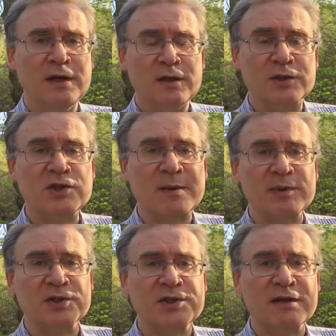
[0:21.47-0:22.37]
The
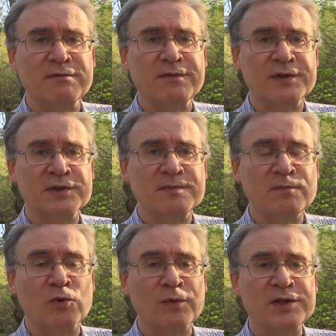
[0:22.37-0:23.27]
chapel itself is
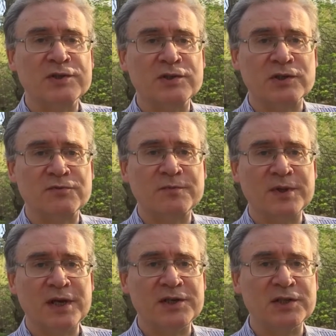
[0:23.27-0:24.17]
more recent, it's from
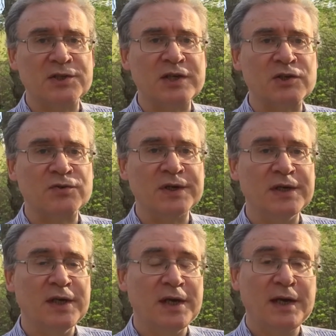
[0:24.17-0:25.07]
the 18th century,
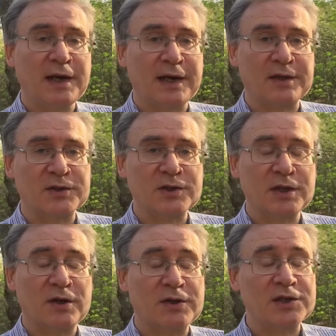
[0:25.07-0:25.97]
and
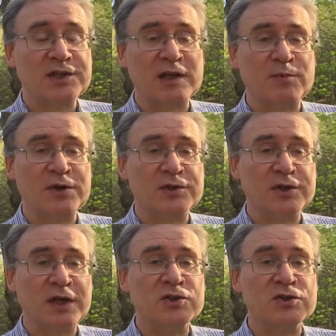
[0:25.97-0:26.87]
they celebrate
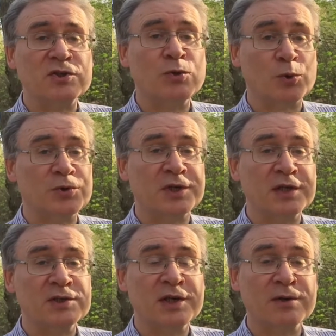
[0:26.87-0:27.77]
the ancient quarter
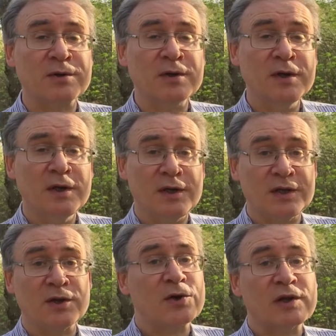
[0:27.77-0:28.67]
days here
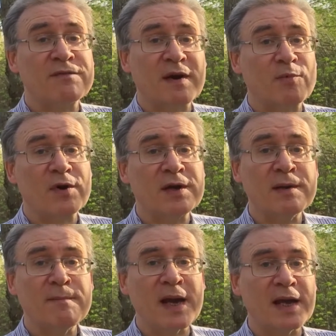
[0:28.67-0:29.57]
in early February,
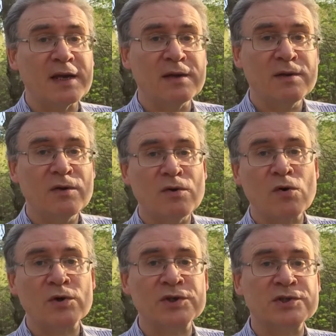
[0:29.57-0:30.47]
May,
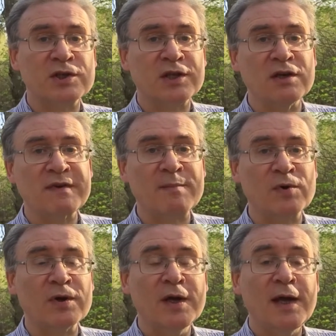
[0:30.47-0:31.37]
August and
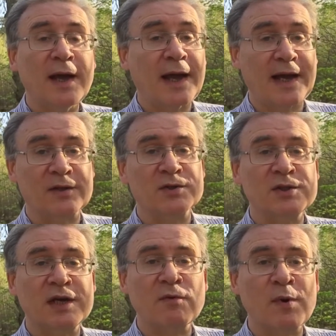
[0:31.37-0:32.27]
November, and
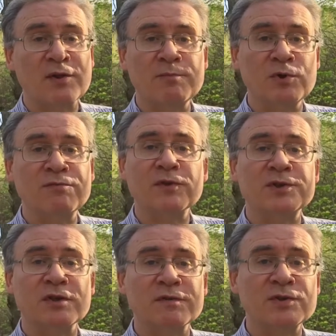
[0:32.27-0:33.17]
they have a rather beautiful
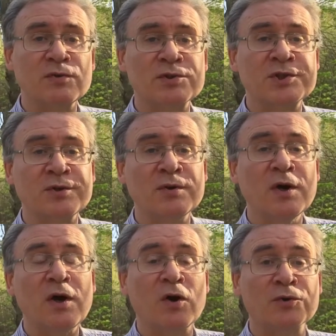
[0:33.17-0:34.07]
service also
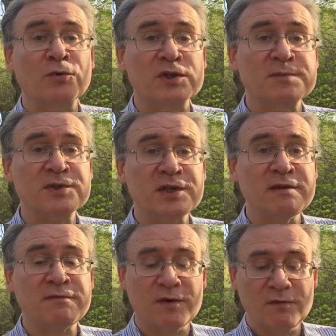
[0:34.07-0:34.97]
on Christmas
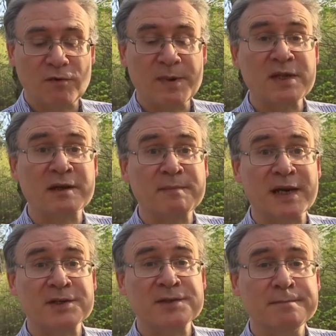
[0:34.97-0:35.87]
Eve for midnight
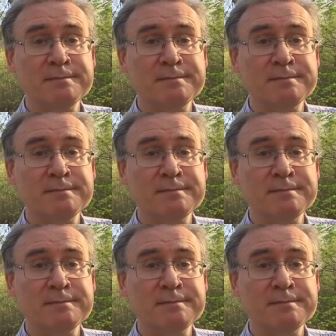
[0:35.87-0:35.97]
mass.